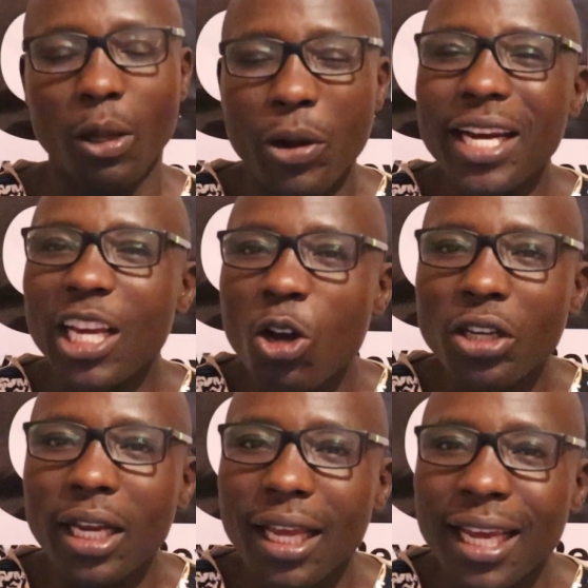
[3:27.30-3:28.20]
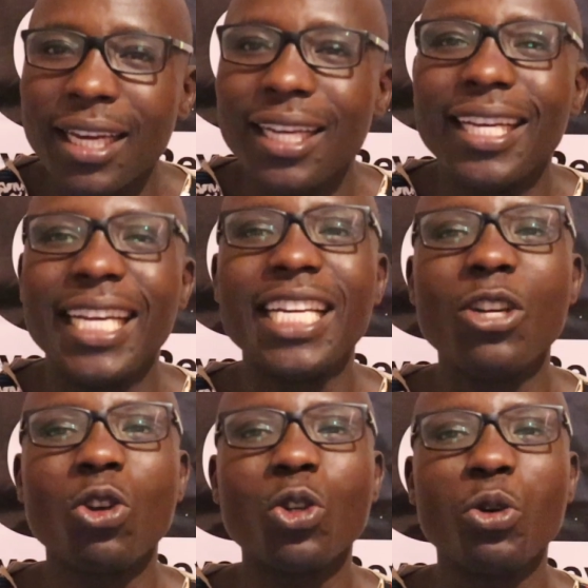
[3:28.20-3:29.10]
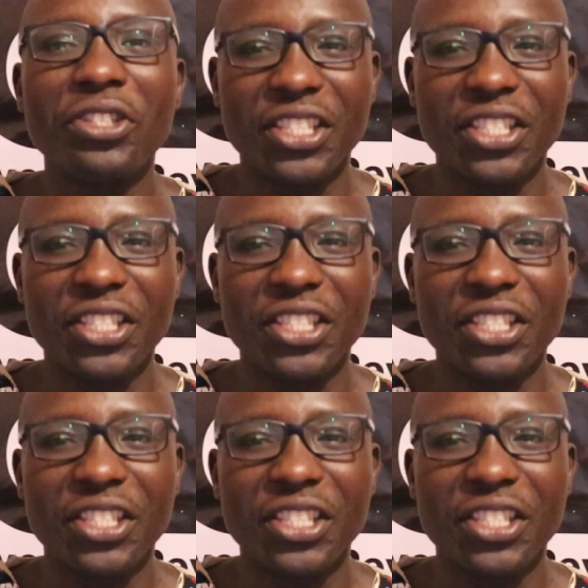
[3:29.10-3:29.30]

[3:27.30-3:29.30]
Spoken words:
When he got in, he did not go